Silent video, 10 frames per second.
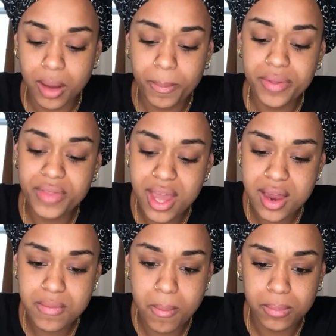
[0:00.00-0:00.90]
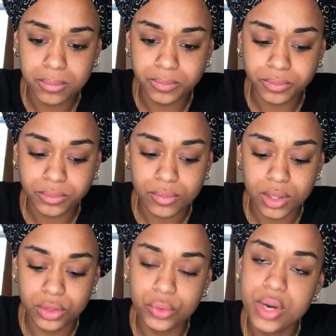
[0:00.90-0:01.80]
But then
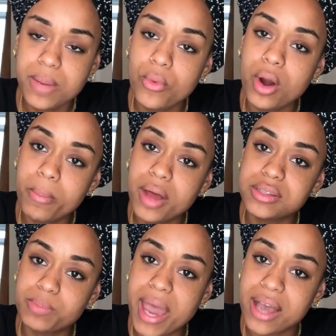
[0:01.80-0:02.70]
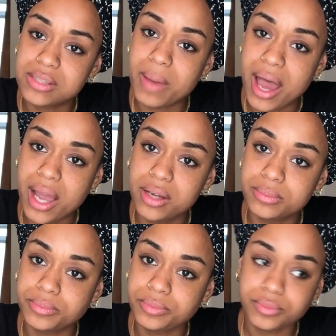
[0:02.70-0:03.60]
3 more months passed by,
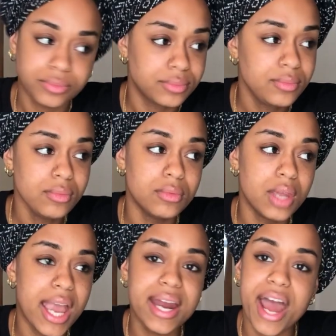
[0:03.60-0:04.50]
and